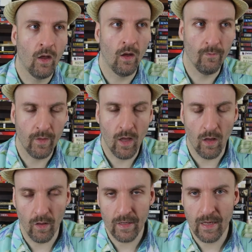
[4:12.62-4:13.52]
um,
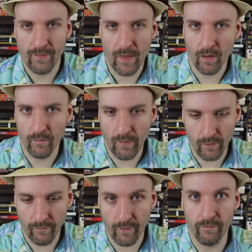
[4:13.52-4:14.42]
uh, he had, that are that
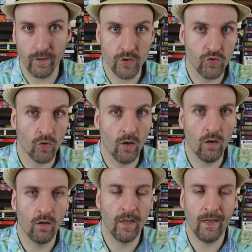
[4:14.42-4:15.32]
are very very
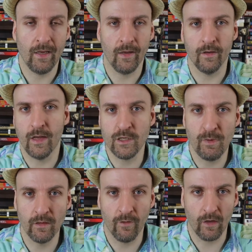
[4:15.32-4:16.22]
strong. And
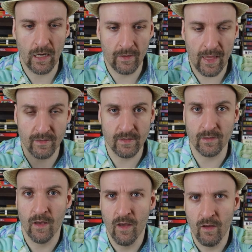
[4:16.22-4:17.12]
H.P. Lovecraft has
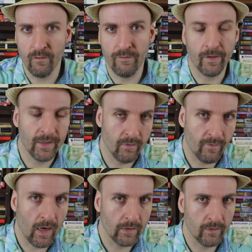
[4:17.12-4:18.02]
these very
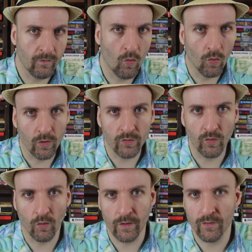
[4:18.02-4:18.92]
evocative horror
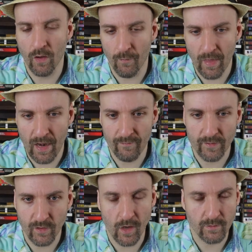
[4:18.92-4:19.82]
stories um, that have
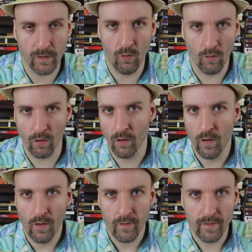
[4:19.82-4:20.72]
this cosmic horror
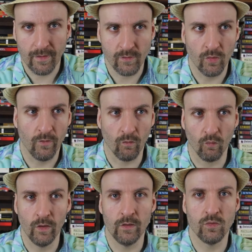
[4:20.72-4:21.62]
that sort
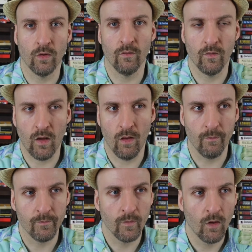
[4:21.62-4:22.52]
of really sort of
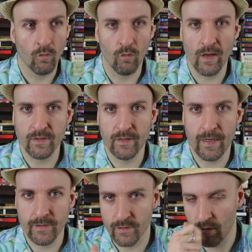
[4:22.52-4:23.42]
um,
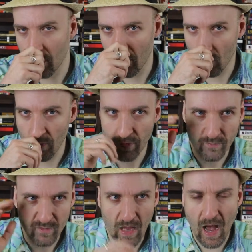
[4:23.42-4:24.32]
resonates uh, with
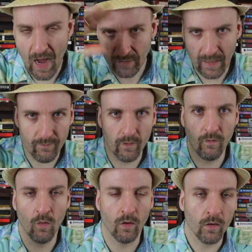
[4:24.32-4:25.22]
this high level
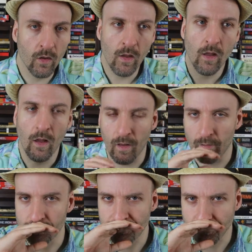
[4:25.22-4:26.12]
of horror.
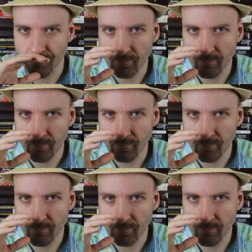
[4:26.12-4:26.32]
Um,